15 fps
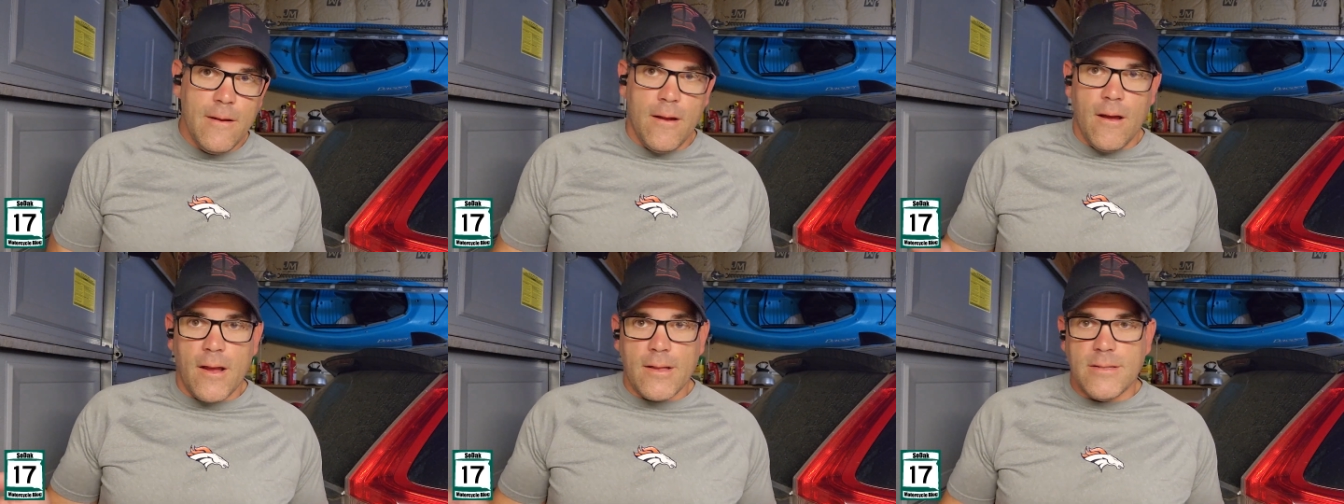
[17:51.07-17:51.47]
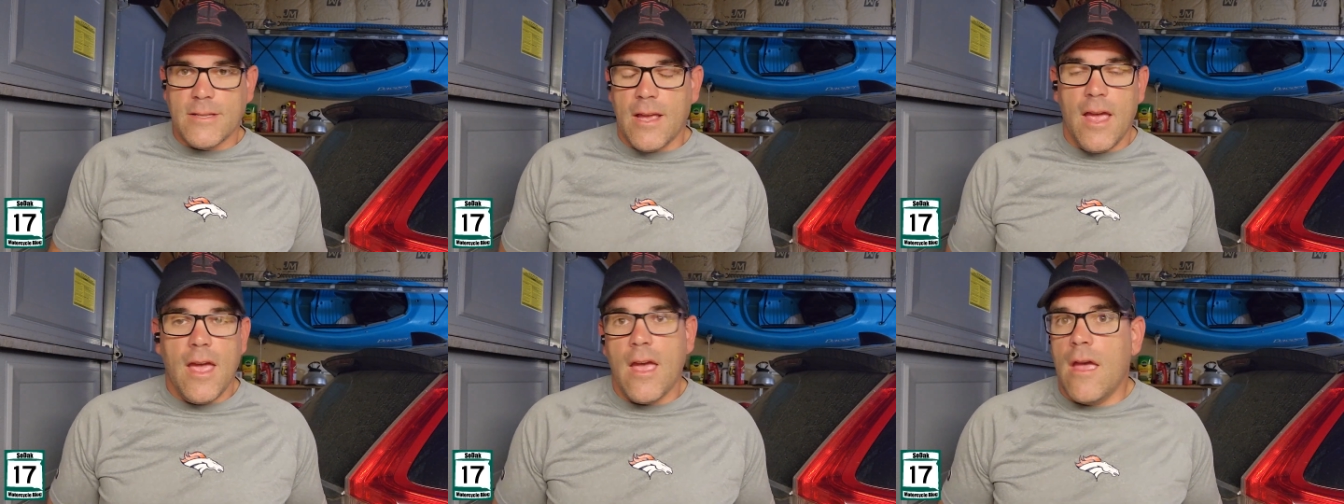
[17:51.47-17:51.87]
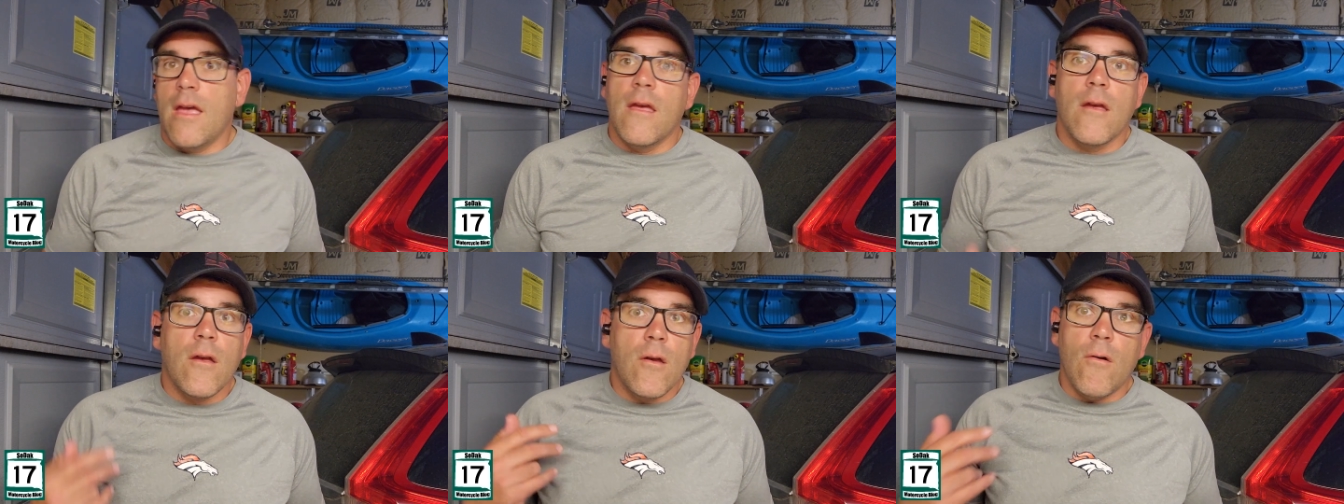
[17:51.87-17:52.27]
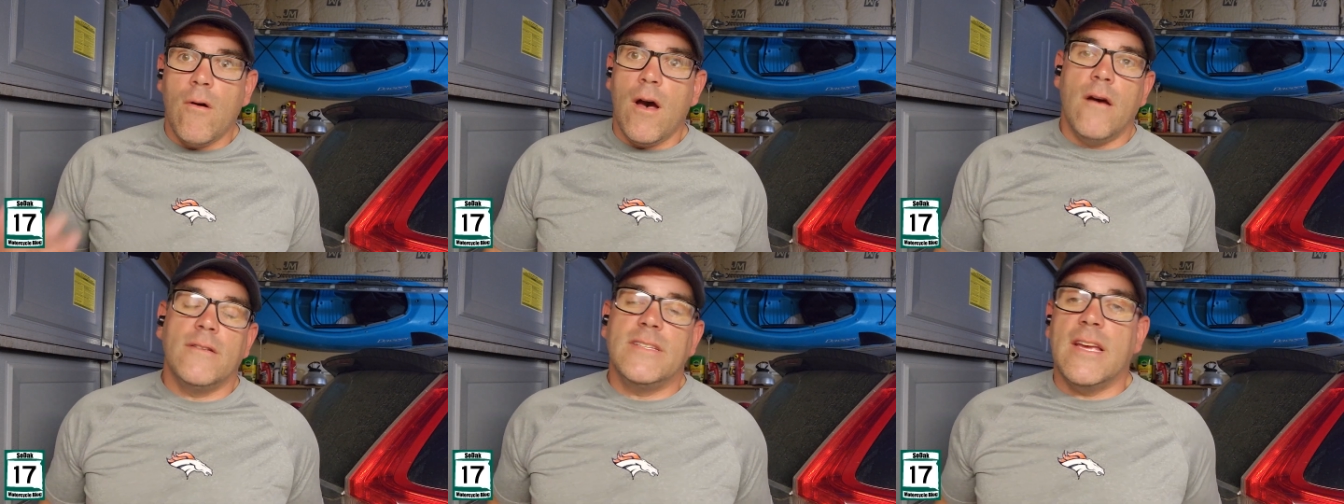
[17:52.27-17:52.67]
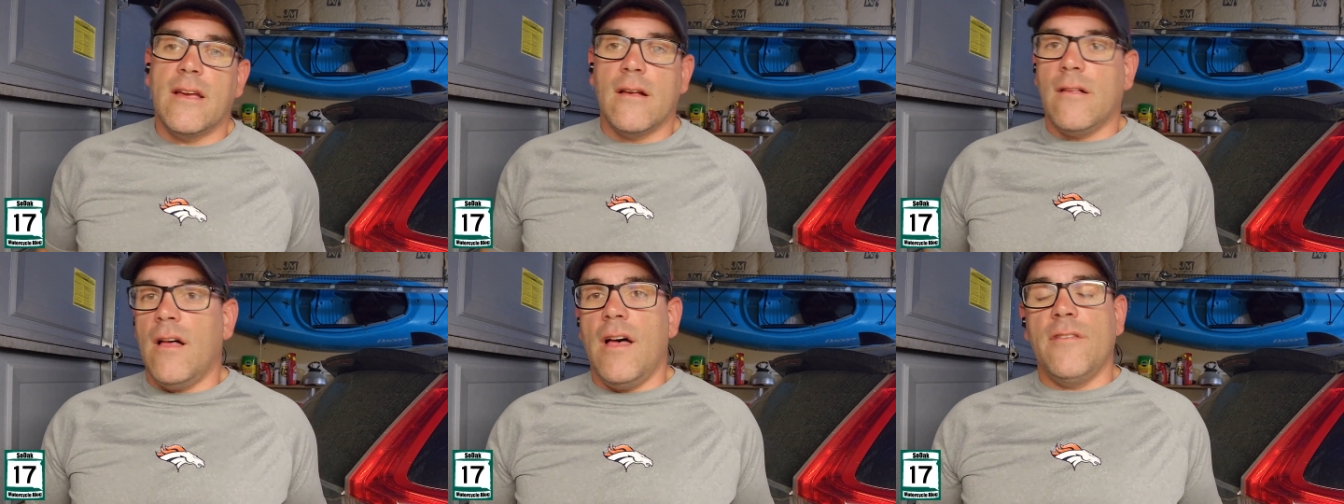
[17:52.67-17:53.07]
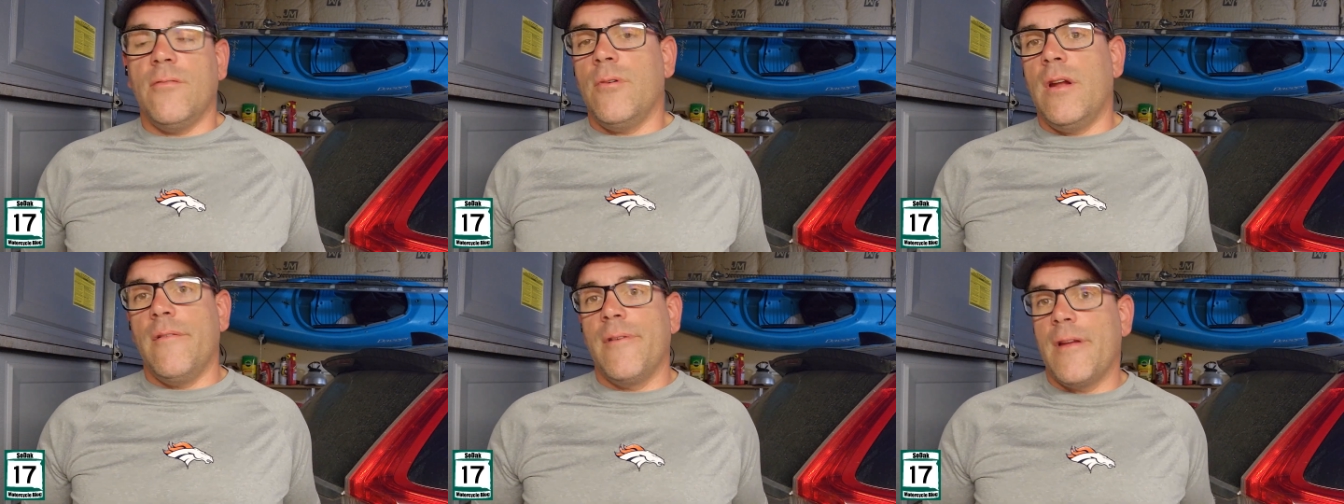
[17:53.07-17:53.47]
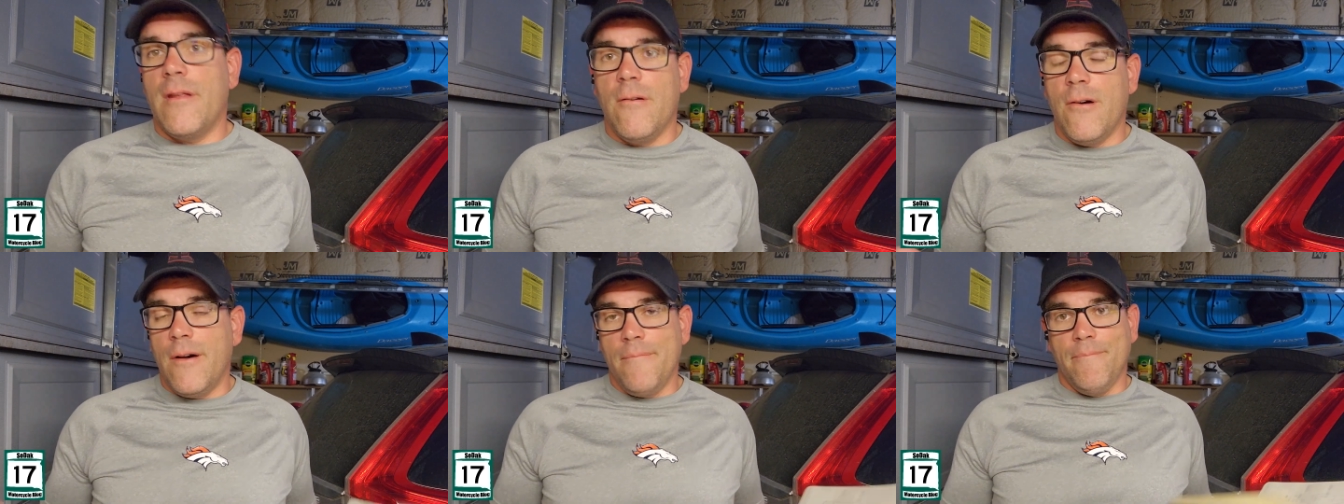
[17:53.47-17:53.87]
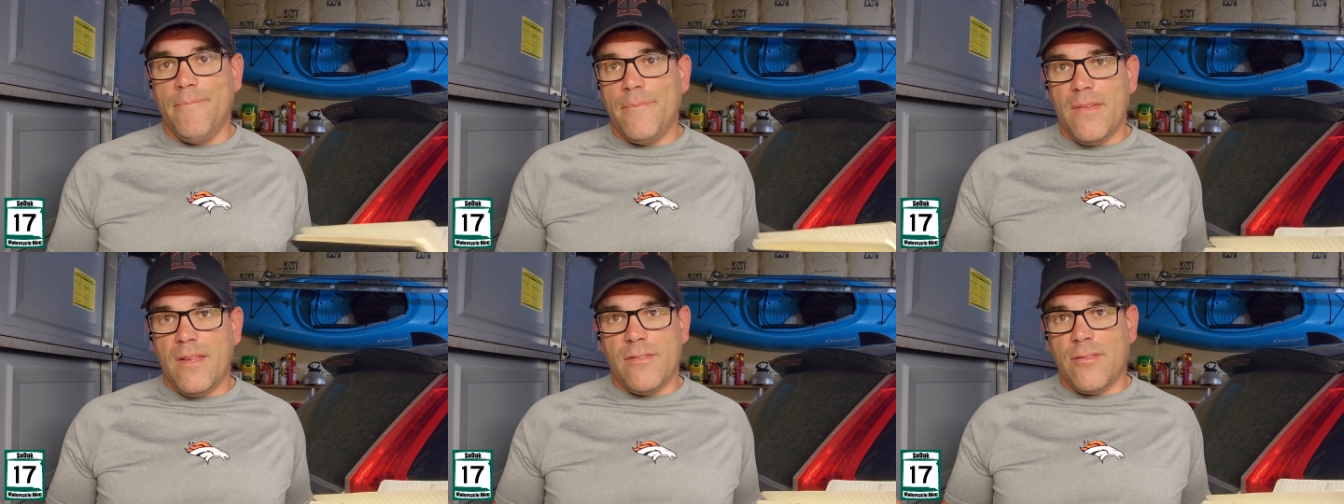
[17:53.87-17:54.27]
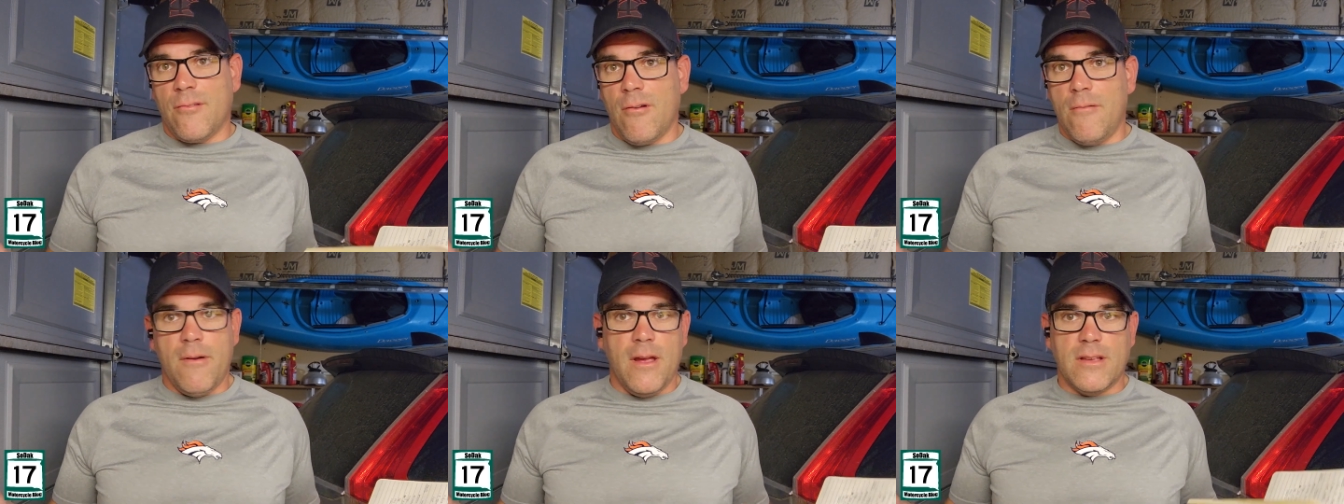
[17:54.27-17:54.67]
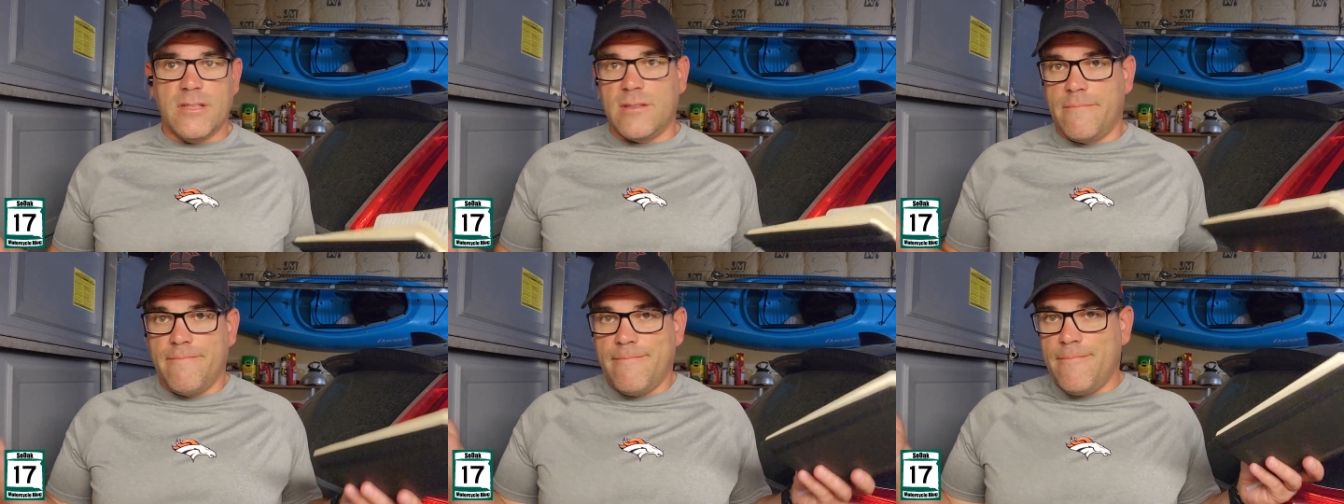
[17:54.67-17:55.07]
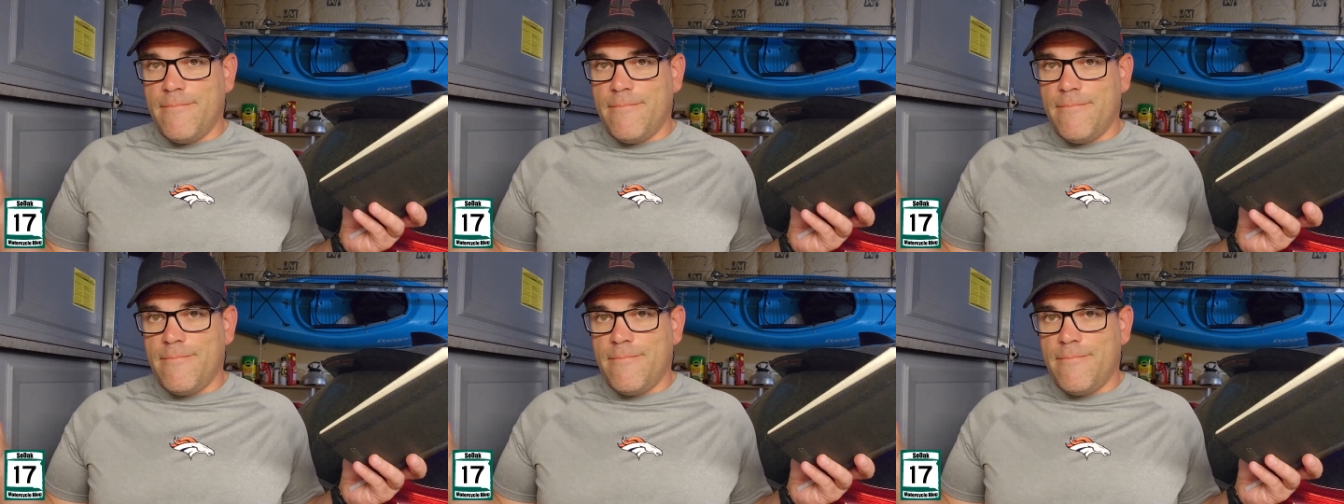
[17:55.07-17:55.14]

now I could say, hey, go out, take a class, whatever. You know what? It's three weeks.